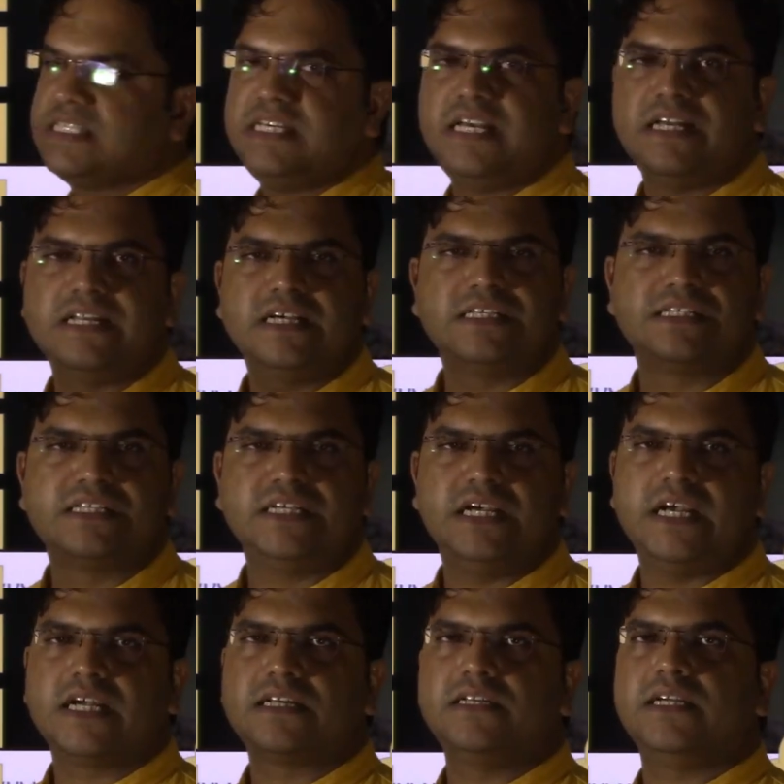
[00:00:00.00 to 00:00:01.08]
and ST
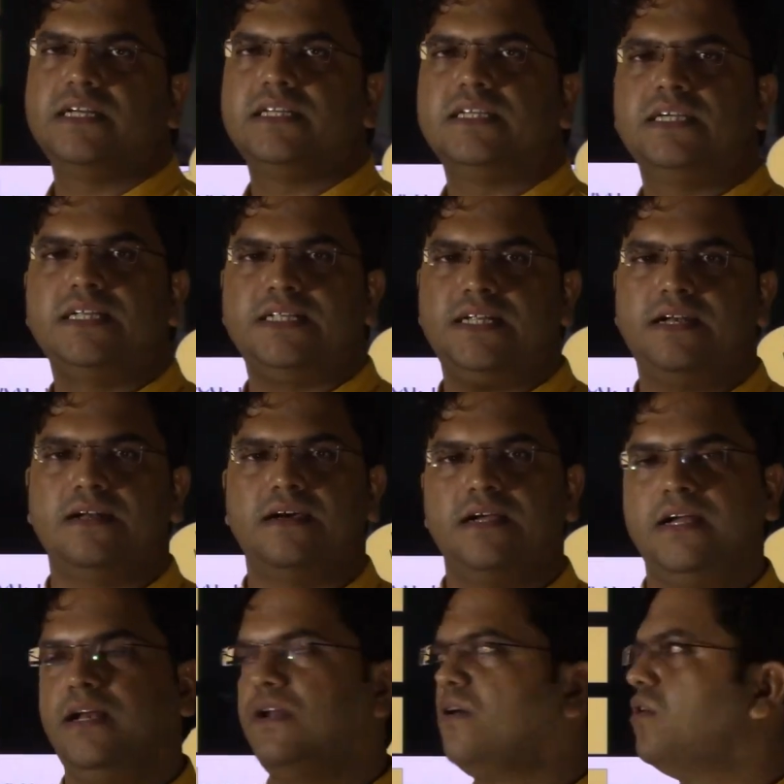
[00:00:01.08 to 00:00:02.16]
Act
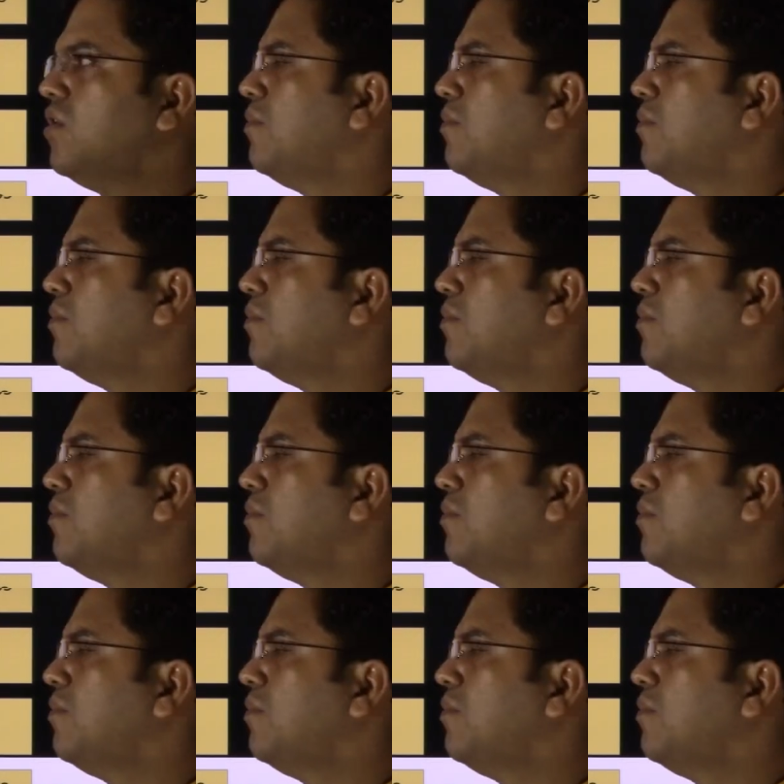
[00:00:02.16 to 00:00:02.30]
1989 or